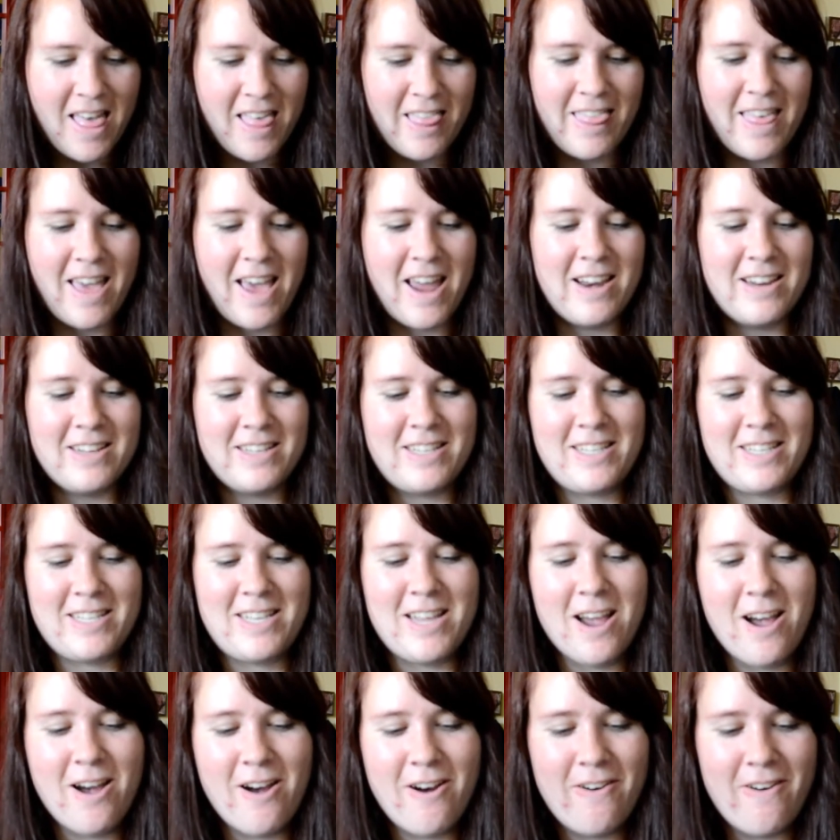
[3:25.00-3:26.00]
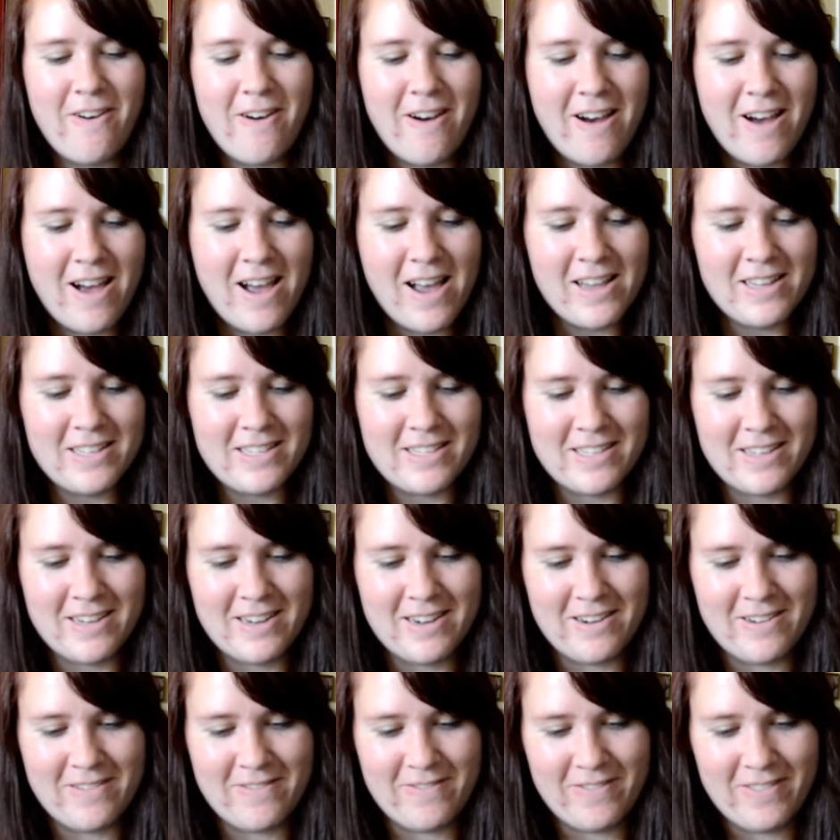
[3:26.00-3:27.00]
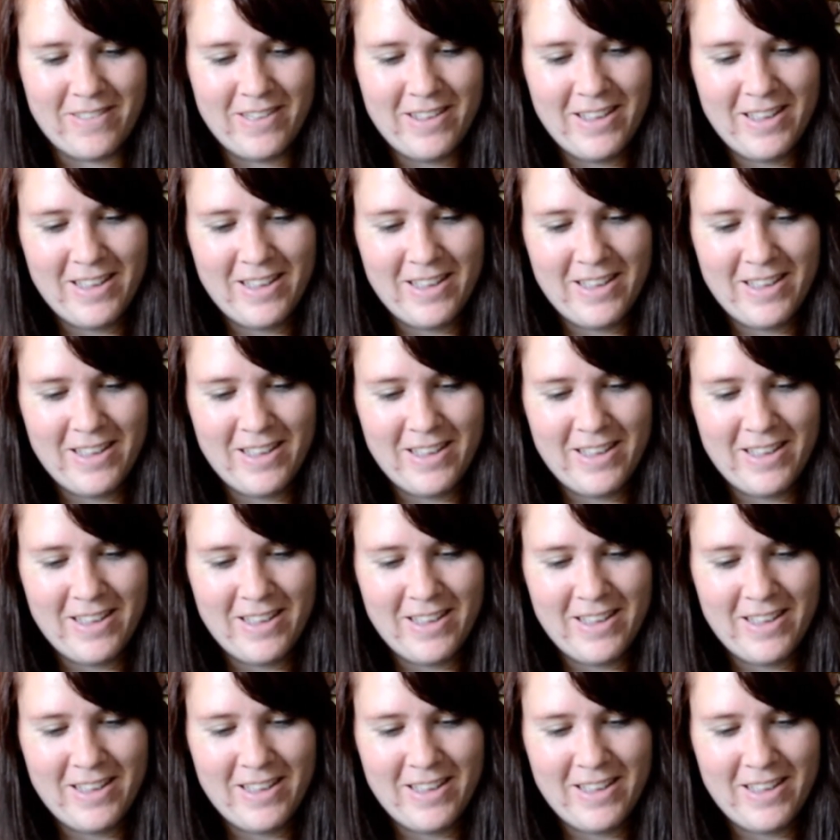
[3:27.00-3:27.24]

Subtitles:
That is so awesome!